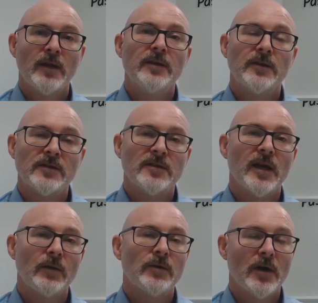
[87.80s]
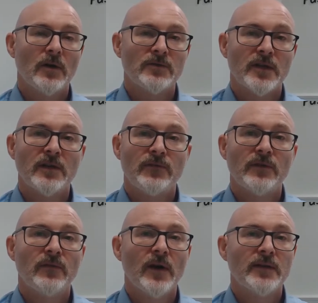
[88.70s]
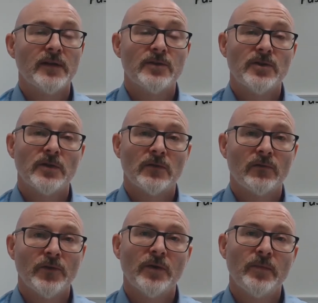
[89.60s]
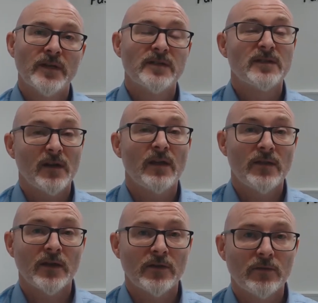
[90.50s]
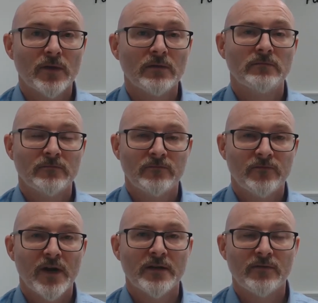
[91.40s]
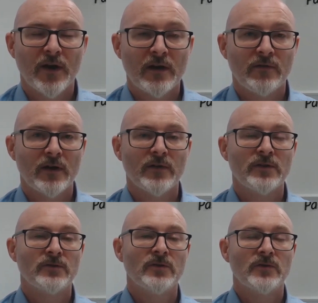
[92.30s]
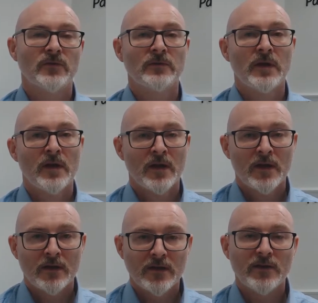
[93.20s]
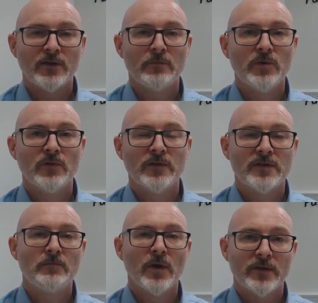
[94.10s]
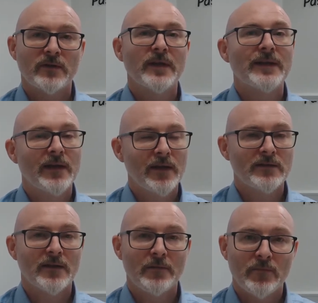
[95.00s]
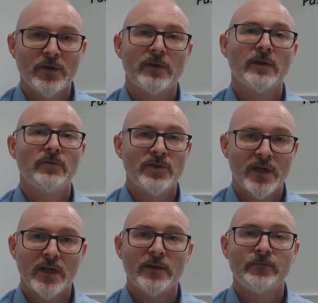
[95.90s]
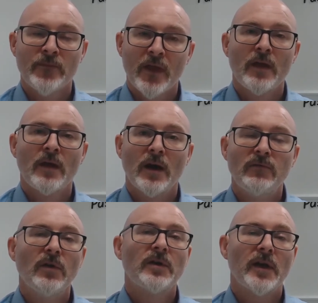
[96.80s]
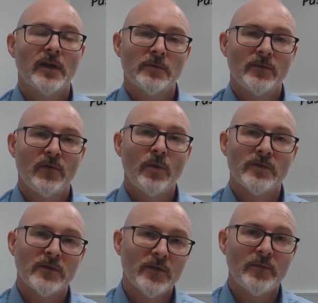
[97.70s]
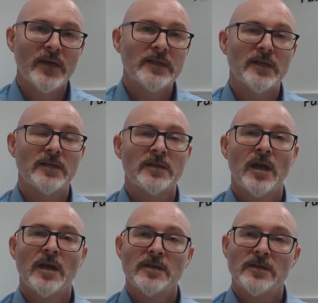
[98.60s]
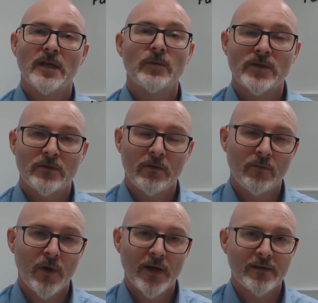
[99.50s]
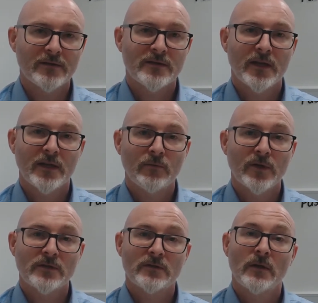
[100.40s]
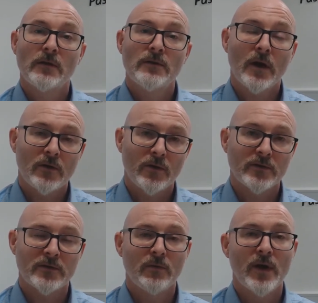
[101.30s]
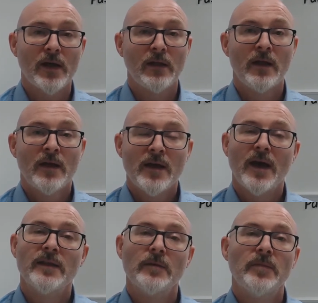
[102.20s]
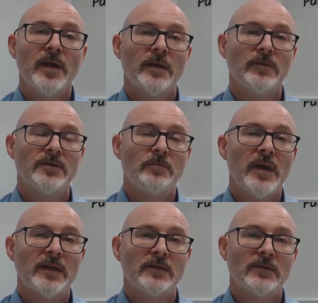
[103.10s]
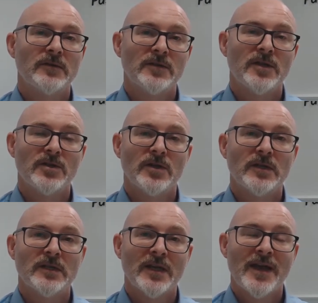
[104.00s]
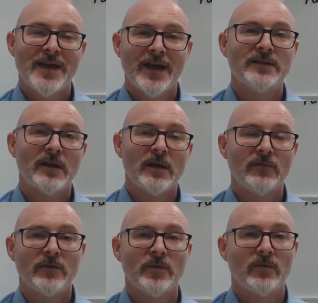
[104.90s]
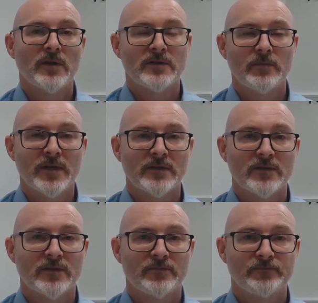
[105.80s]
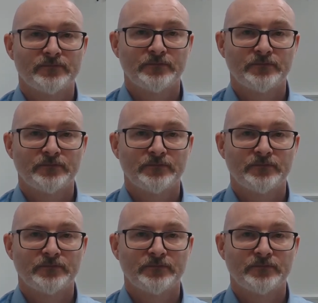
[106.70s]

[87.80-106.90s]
then you can see how it goes. And if you find that it's useful for your business, and I think you will find it very, very useful, then you can move it to monthly and get into that monthly routine of looking at the performance of the business, seeing what's going well, seeing what's not going so well, and then being able to make those decisions and deliver them across the business.